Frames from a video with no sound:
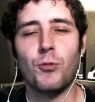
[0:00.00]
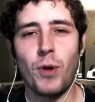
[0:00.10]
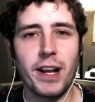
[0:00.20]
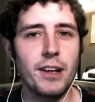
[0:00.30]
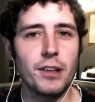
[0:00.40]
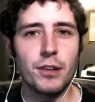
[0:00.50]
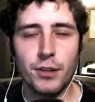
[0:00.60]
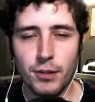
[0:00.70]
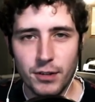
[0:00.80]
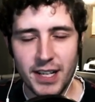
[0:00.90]

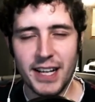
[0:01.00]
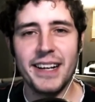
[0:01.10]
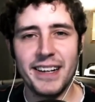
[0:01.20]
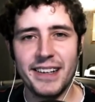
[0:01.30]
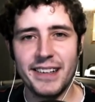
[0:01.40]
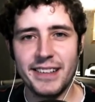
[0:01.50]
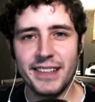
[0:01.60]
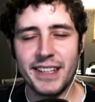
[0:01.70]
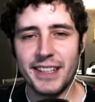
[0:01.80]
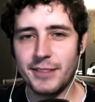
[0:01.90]
regular
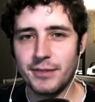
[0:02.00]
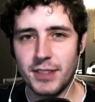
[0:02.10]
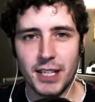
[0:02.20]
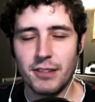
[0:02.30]
uh, uh,